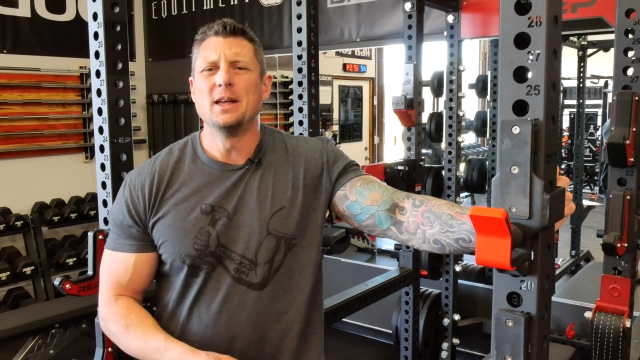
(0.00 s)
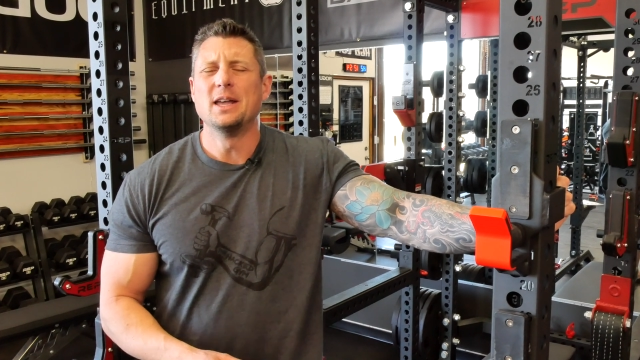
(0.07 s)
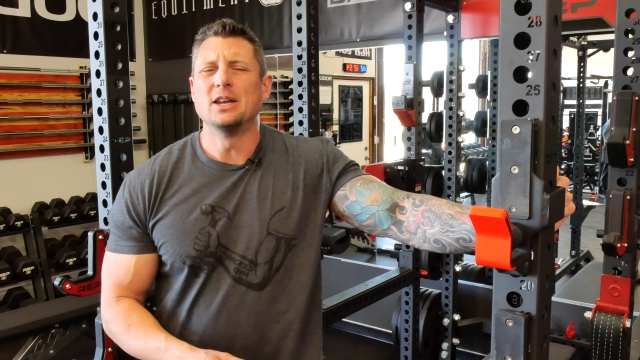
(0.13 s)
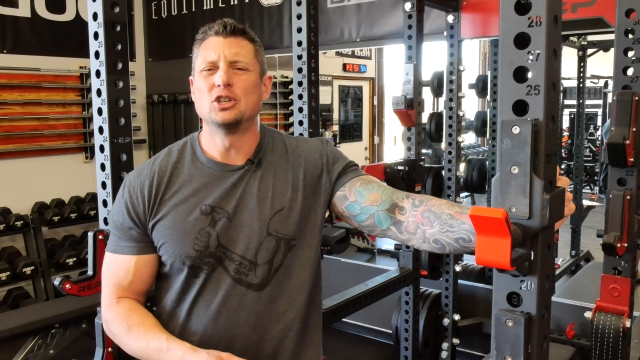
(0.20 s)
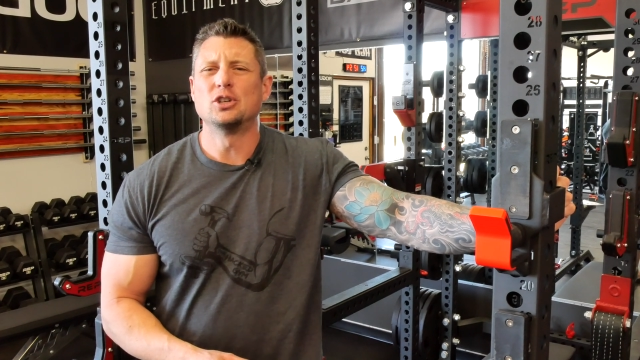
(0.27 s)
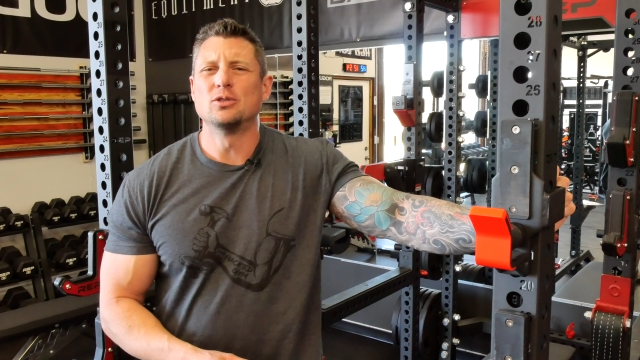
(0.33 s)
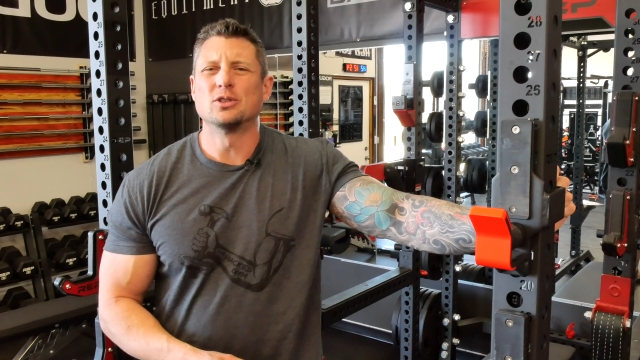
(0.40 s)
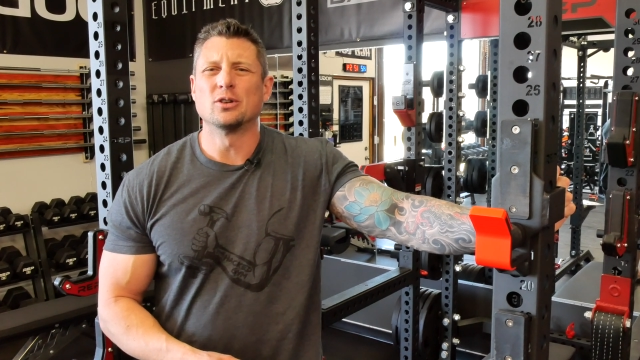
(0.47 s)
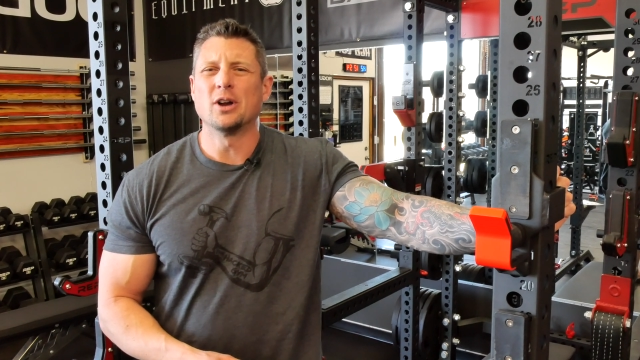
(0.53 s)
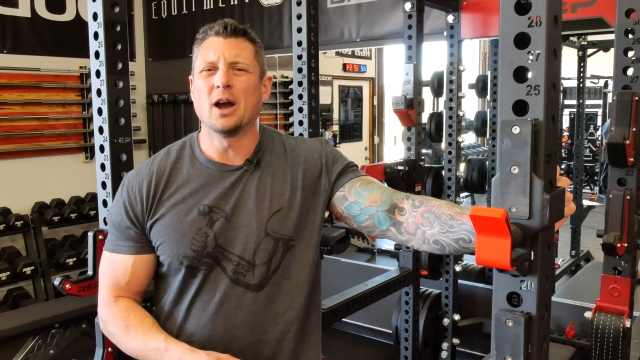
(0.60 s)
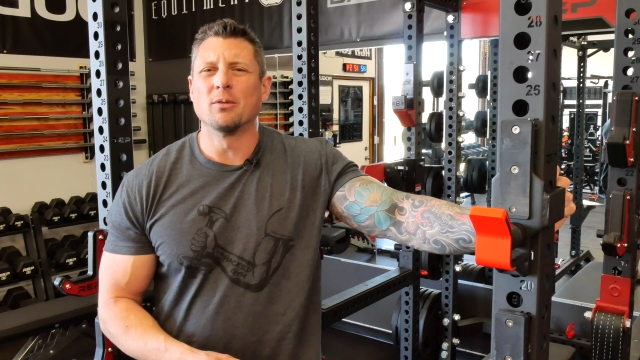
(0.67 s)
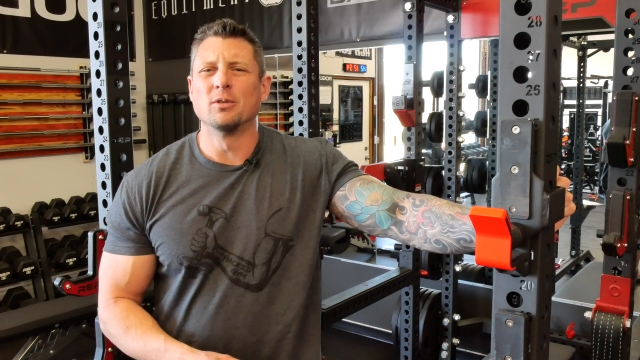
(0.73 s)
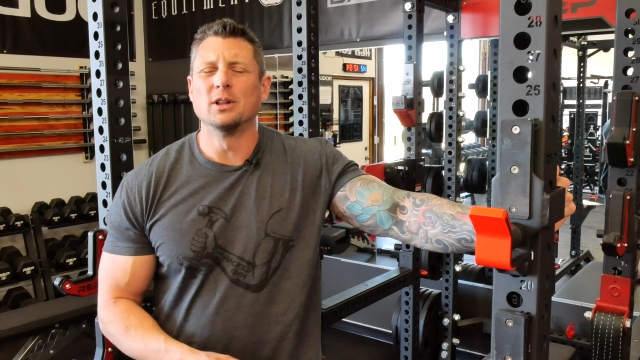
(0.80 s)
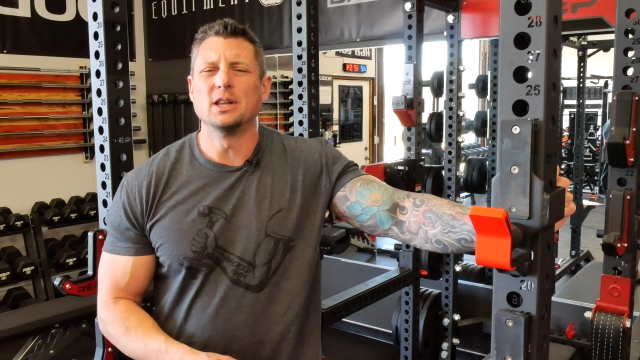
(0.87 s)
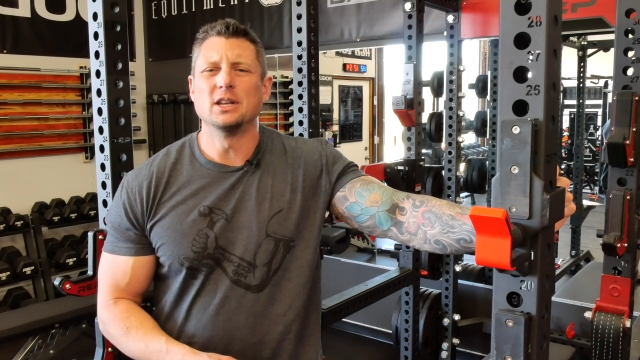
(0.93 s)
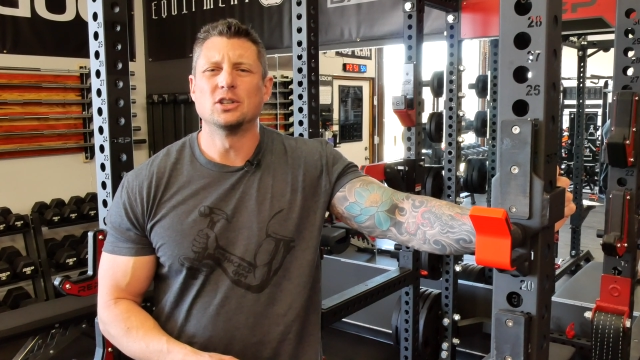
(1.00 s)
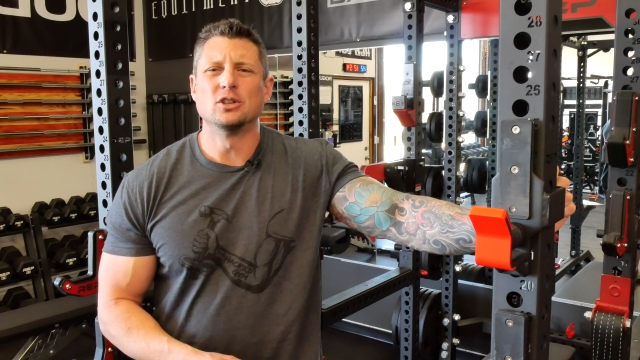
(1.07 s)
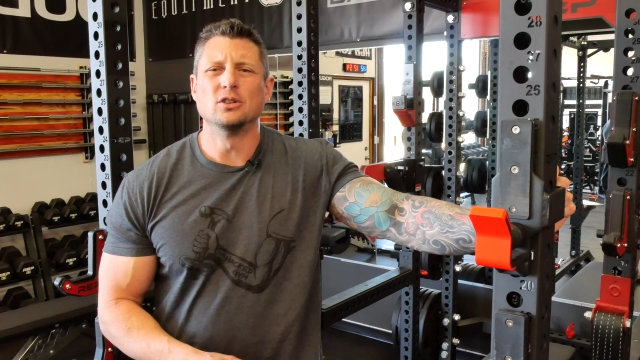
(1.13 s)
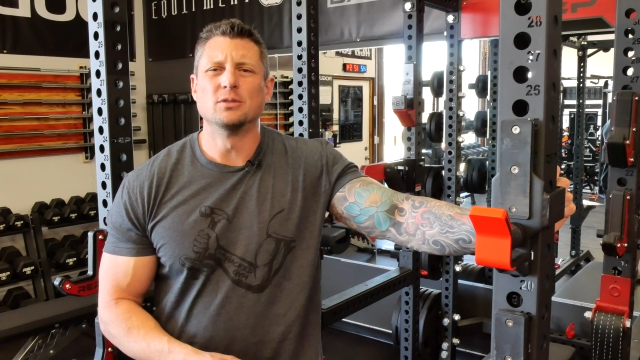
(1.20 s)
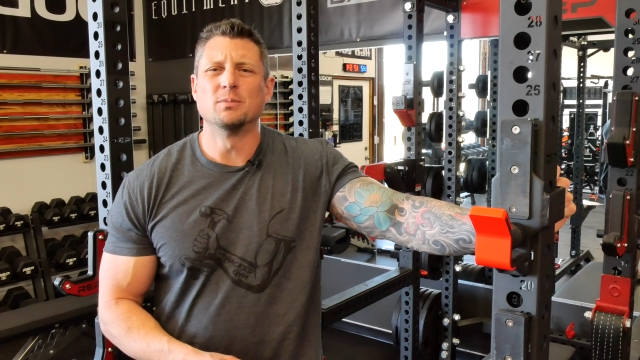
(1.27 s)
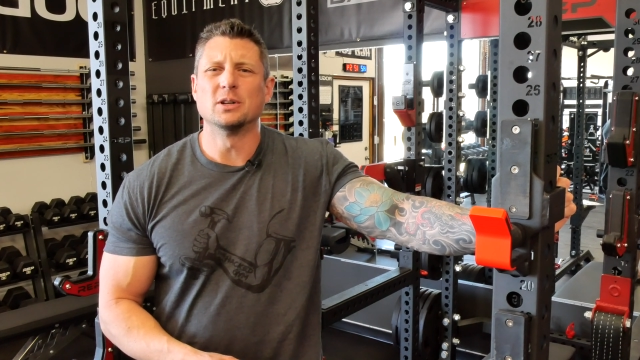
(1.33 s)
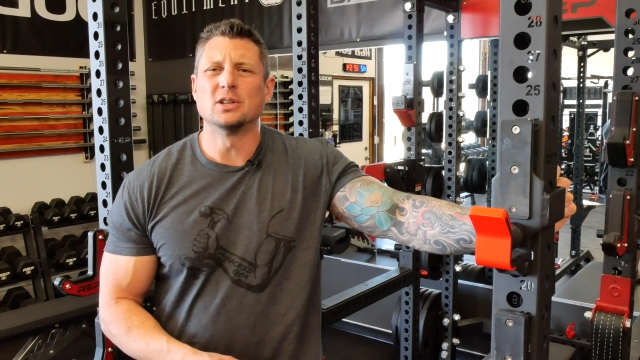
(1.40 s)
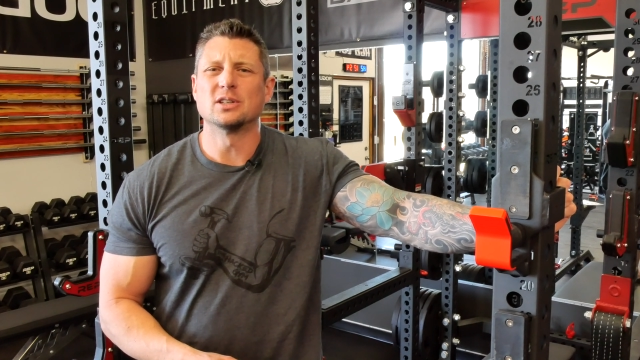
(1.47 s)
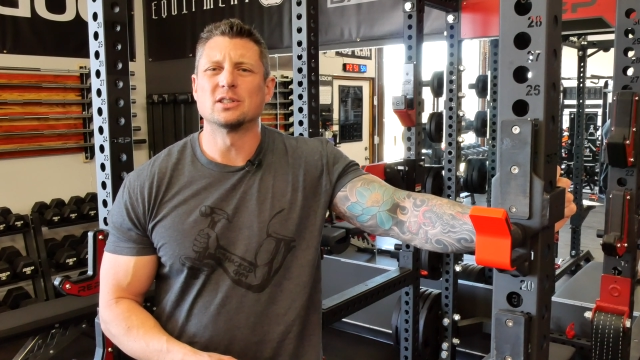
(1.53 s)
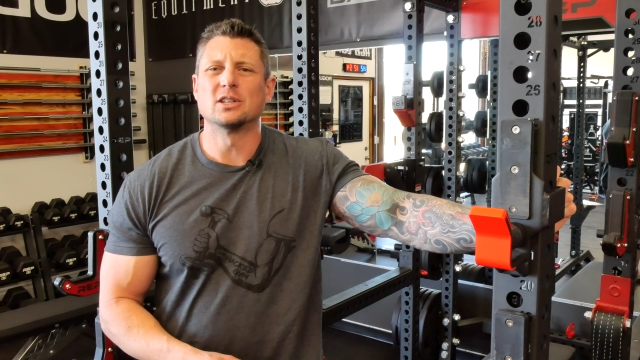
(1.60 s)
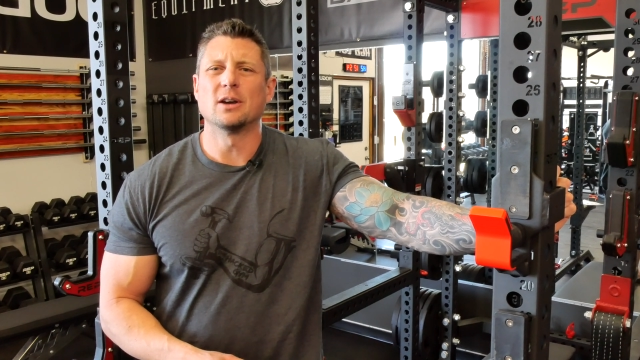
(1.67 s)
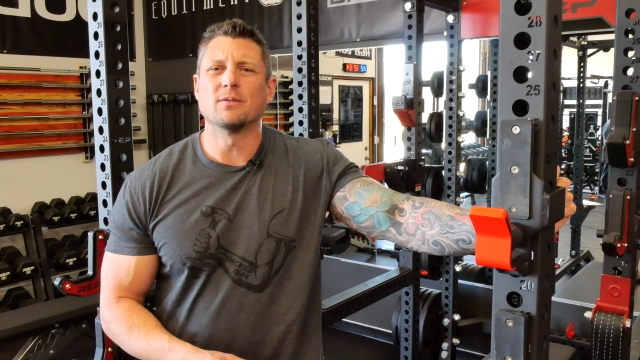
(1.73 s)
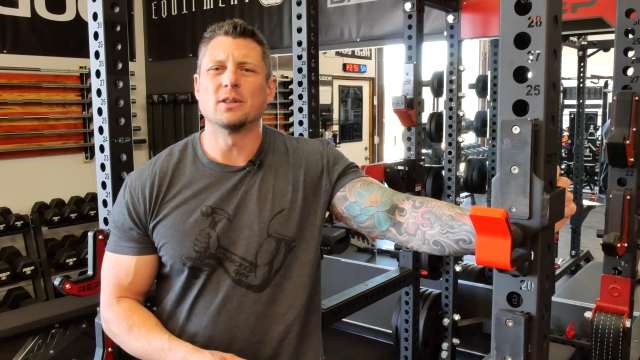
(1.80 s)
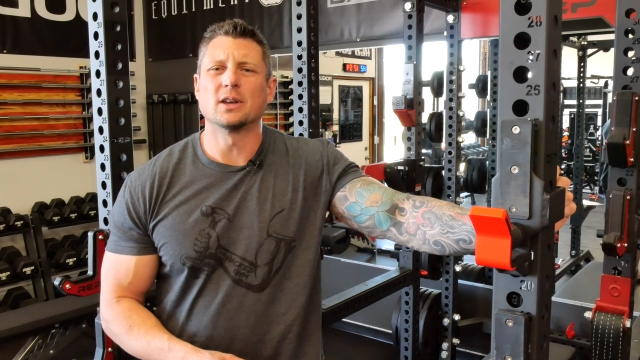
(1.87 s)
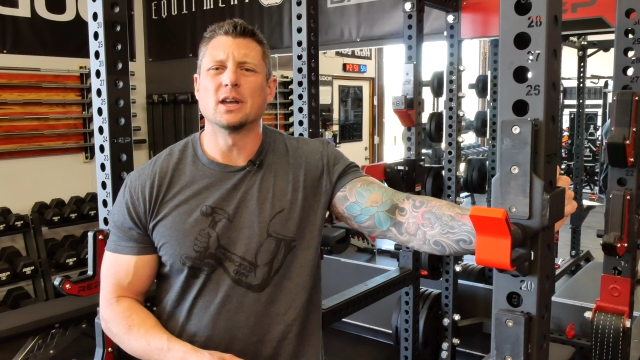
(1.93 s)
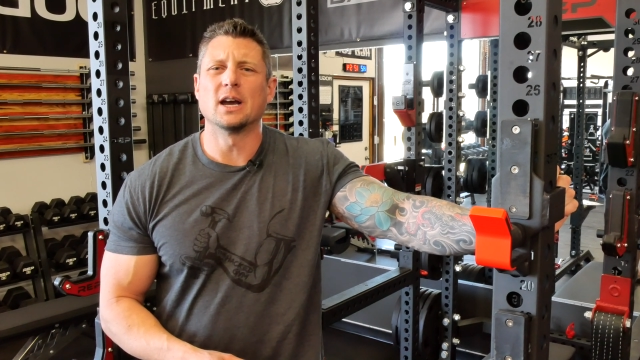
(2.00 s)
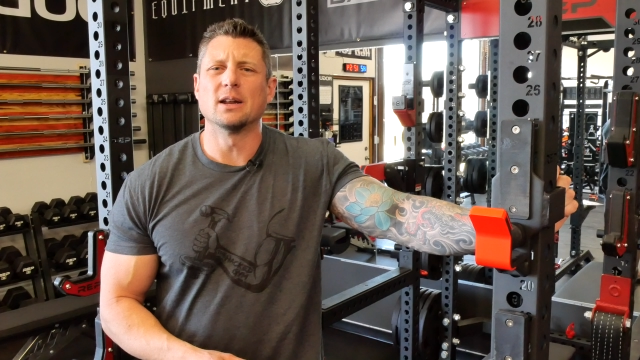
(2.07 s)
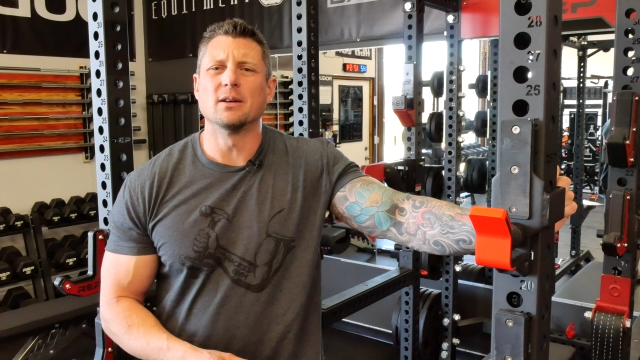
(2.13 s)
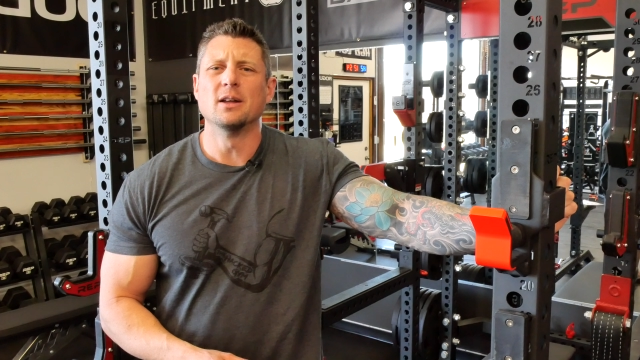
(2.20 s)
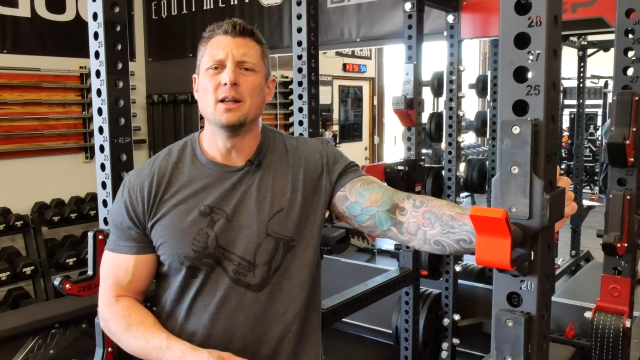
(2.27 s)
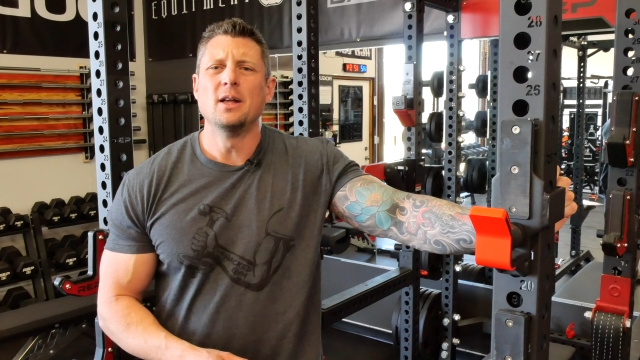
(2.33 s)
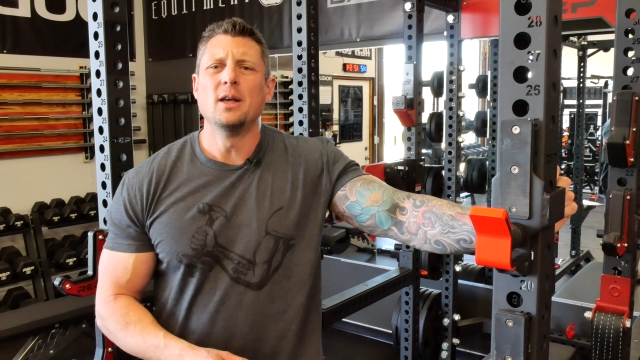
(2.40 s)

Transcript: issues, they're not really issues, but just stuff that kind of